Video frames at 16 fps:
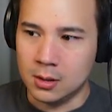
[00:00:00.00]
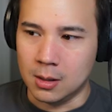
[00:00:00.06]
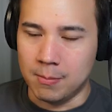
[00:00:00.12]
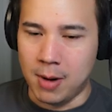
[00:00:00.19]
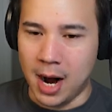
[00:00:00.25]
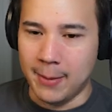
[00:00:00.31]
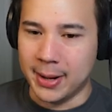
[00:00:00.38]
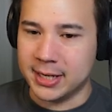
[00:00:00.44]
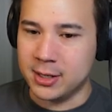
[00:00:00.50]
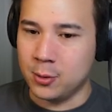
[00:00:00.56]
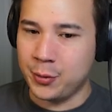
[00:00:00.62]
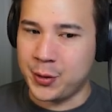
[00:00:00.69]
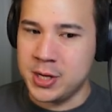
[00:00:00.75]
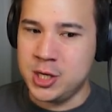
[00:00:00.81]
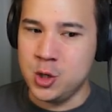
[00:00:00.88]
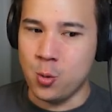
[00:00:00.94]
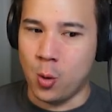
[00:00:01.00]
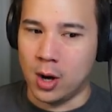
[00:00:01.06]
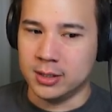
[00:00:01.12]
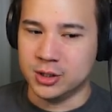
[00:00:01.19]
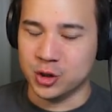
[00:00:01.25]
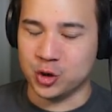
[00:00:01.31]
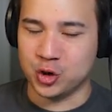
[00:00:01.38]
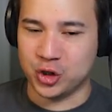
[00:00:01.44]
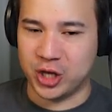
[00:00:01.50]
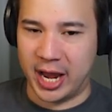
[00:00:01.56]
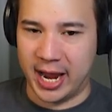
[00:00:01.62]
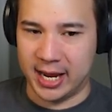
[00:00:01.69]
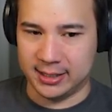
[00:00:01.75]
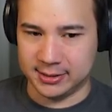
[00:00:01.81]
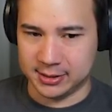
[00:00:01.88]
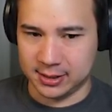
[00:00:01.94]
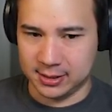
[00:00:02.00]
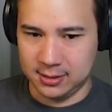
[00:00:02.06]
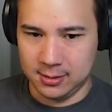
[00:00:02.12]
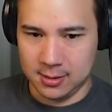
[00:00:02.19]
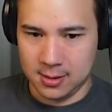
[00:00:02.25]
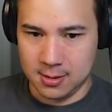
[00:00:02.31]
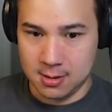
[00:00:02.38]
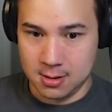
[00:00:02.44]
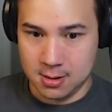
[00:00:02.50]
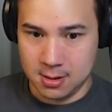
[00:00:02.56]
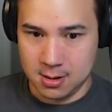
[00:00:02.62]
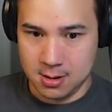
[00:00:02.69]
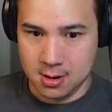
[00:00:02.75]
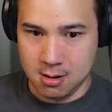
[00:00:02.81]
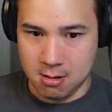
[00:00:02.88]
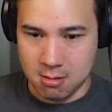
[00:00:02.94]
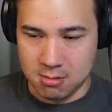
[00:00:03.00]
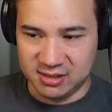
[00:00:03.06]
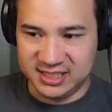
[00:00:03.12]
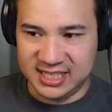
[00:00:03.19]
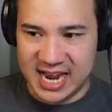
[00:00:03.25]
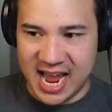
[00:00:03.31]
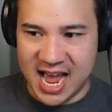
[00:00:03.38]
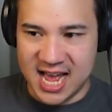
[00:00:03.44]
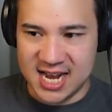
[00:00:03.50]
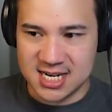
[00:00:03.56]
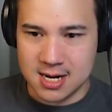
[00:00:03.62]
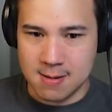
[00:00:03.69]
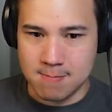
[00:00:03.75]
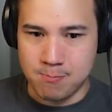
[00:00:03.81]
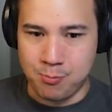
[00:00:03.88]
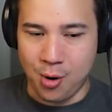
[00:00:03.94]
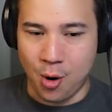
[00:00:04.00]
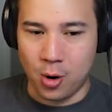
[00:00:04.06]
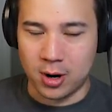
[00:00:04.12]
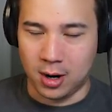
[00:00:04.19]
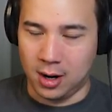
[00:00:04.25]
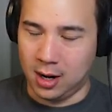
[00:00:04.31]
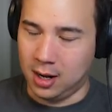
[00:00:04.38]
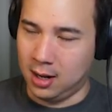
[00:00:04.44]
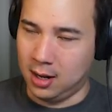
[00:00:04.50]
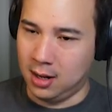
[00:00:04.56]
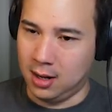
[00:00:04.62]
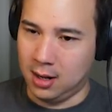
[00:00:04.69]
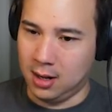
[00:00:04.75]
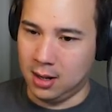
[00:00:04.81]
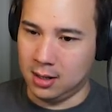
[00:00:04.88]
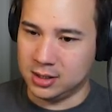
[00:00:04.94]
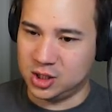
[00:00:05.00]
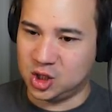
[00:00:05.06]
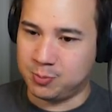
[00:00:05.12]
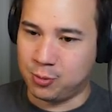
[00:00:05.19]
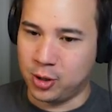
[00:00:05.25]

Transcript: Mom, I don't think you understand. Dad boarded up